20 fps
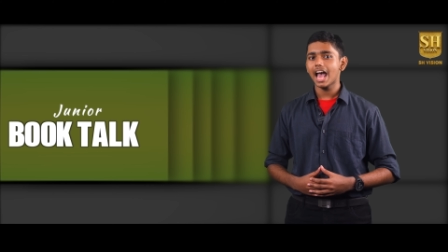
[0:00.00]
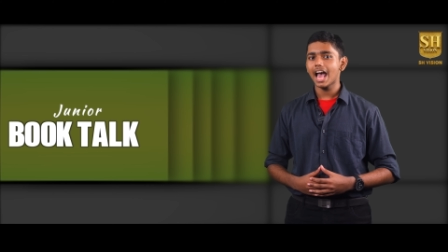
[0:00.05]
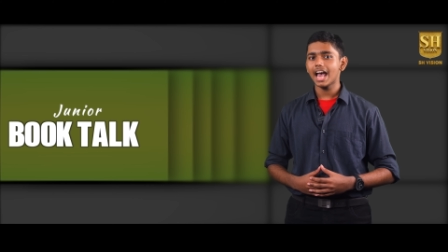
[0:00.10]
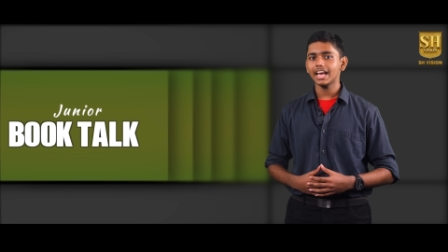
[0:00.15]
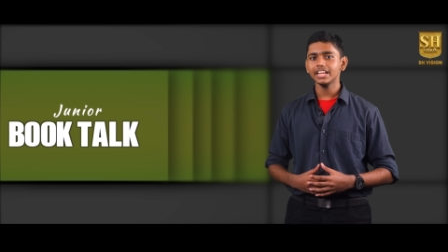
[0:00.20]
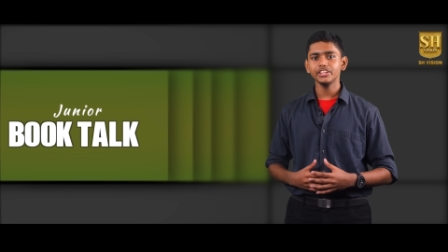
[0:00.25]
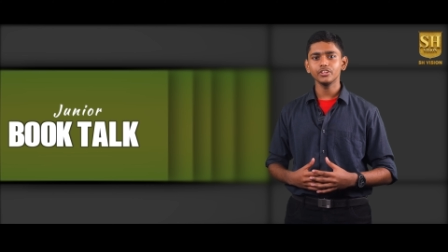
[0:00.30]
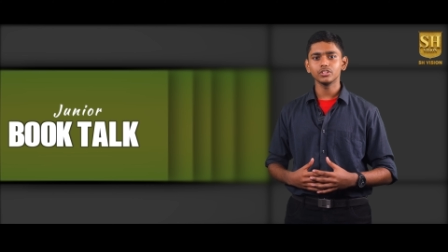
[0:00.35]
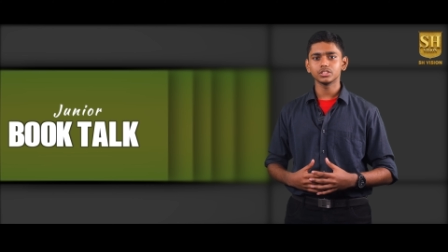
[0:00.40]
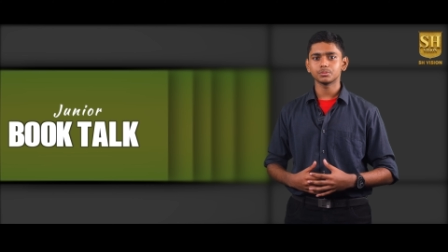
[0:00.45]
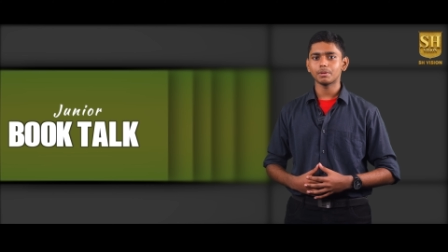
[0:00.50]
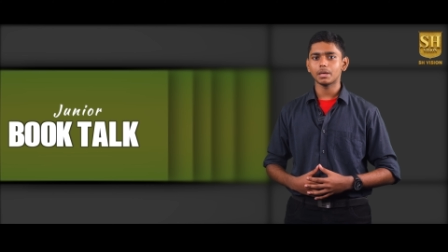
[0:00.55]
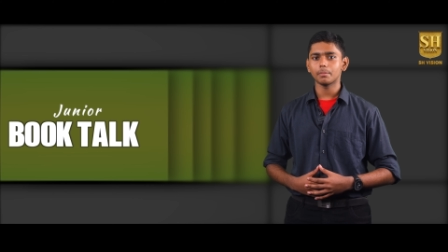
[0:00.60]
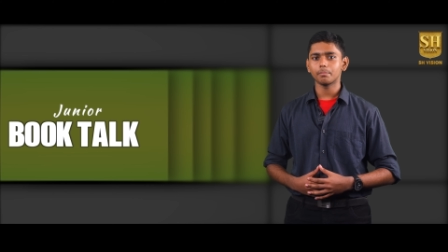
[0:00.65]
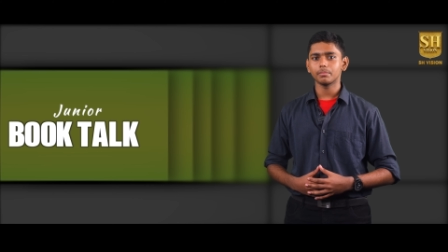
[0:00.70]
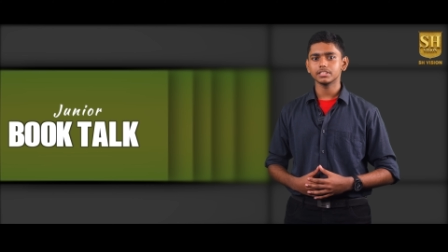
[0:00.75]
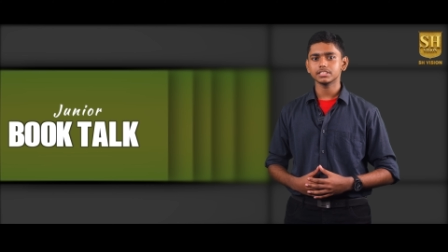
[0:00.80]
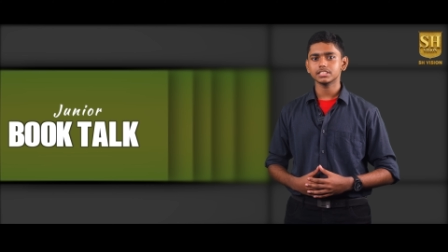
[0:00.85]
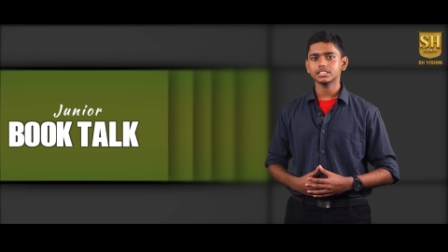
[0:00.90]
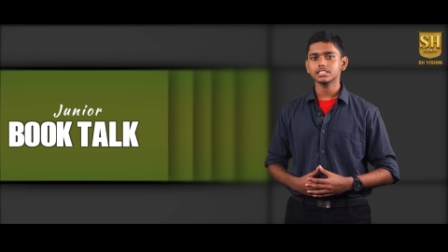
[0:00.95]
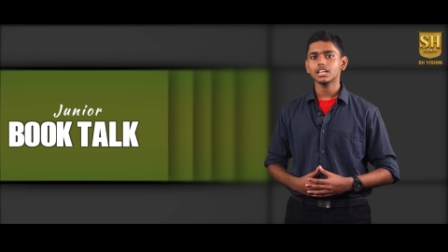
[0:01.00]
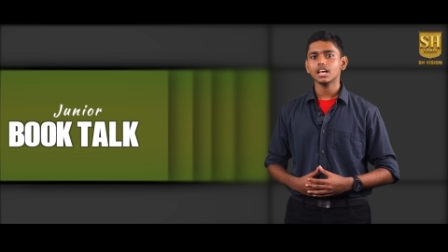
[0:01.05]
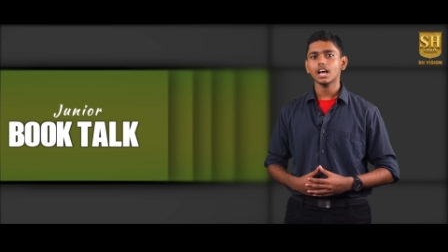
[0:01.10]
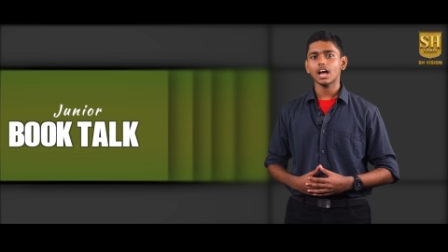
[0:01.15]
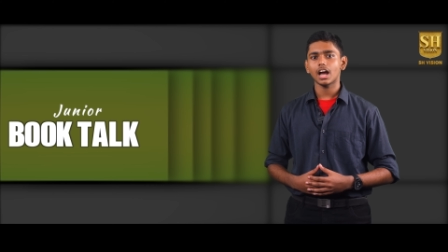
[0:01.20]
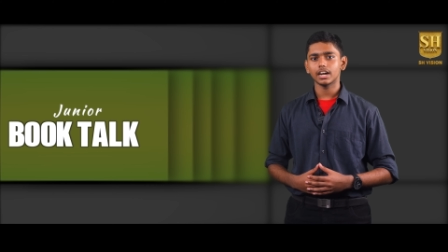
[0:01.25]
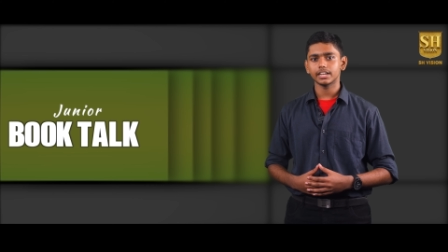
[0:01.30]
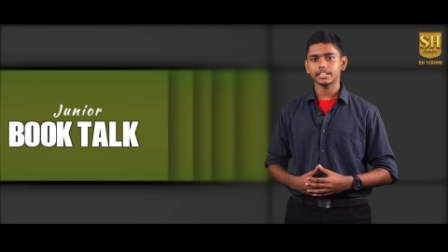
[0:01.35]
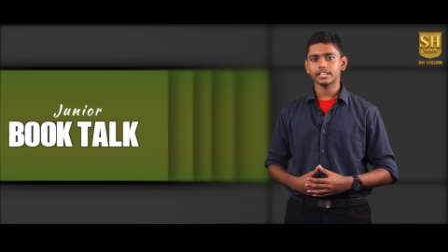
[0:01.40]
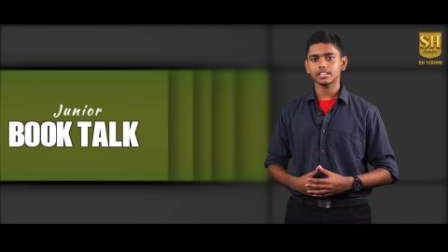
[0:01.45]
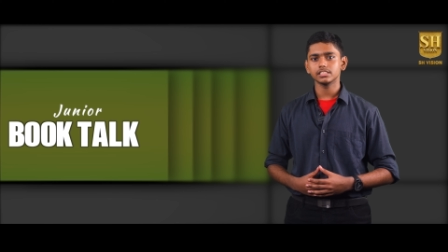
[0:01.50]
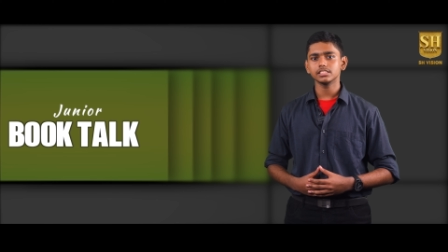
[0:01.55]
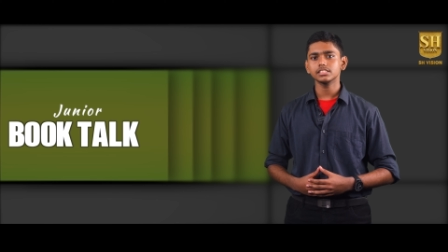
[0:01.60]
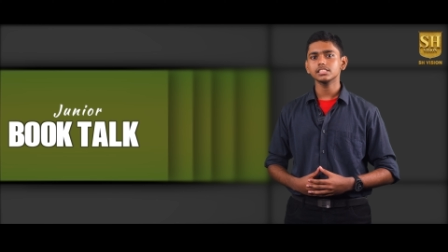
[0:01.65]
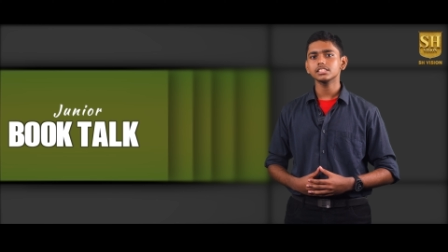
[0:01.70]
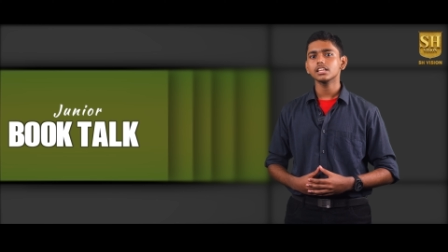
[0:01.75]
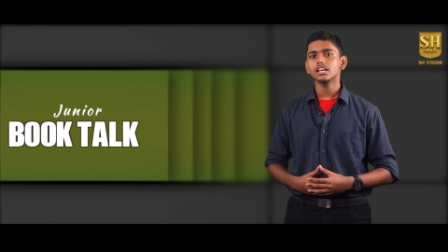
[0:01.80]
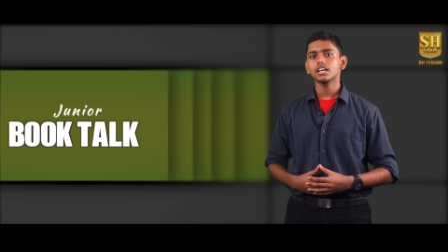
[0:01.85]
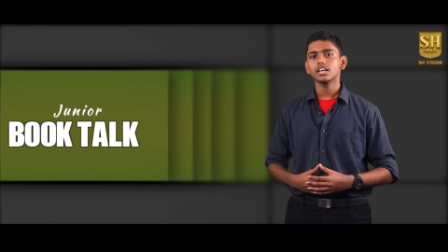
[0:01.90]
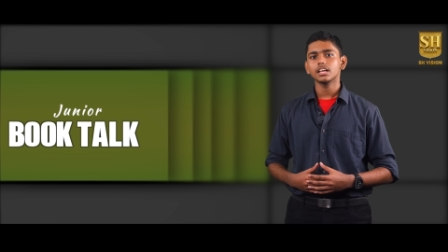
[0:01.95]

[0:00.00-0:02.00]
and newspapers articles,